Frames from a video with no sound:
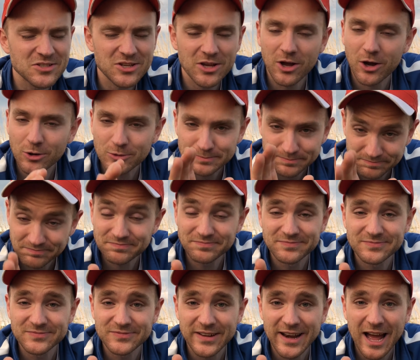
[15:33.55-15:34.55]
So
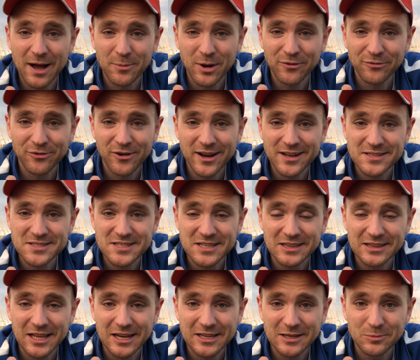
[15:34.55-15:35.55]
for now, my friends,
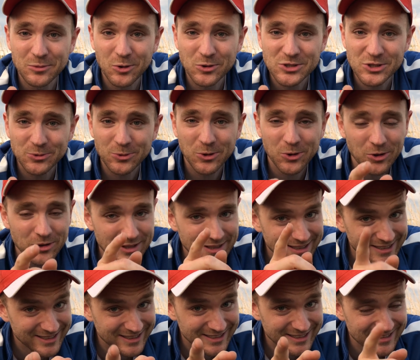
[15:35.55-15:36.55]
luck and more to you all.
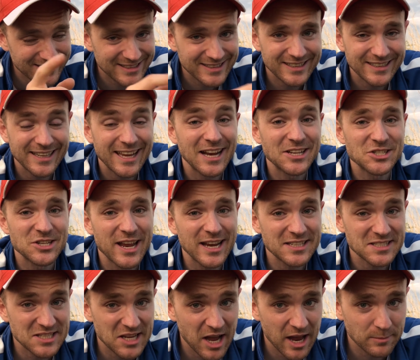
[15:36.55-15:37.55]
And catch you
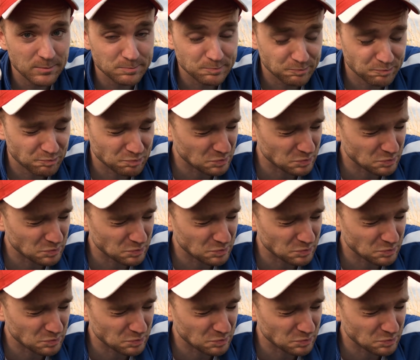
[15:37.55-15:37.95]
next time.